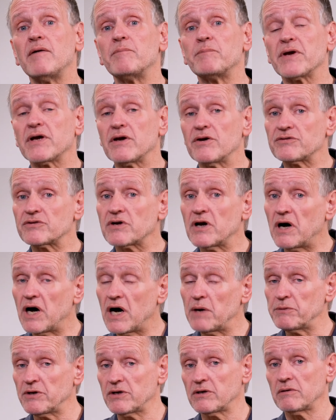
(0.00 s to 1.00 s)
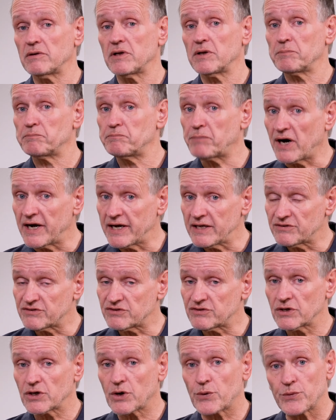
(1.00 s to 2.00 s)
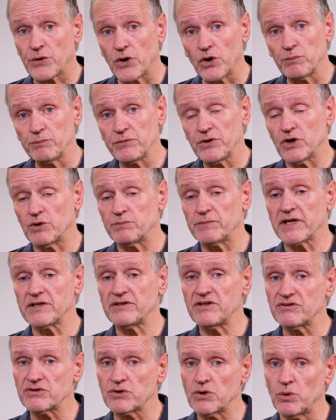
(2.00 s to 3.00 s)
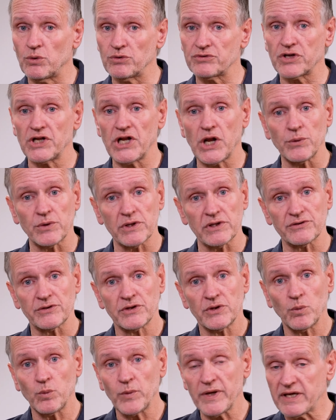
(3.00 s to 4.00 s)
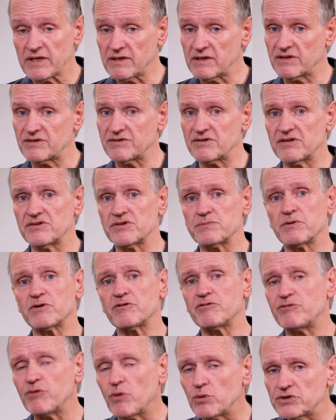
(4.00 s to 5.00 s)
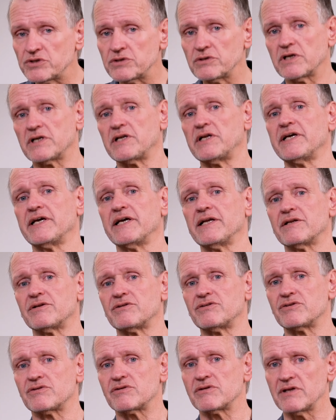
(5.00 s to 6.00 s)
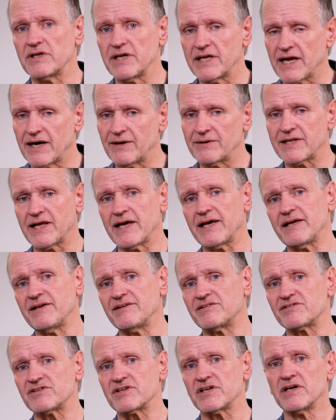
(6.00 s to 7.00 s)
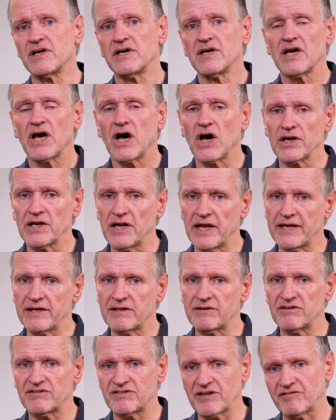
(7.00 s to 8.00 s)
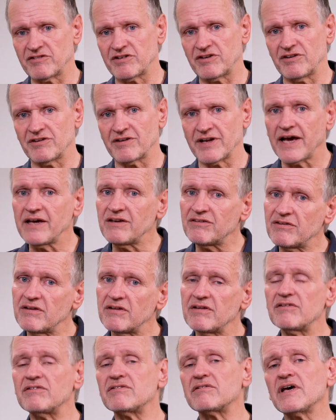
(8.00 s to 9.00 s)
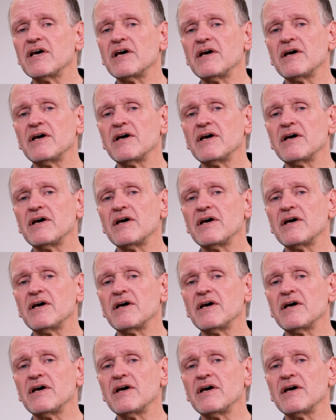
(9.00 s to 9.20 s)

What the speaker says: Because carbon binds chromium, and this causes local weaknesses. But fortunately, in our days, unlike the 70s and 80s,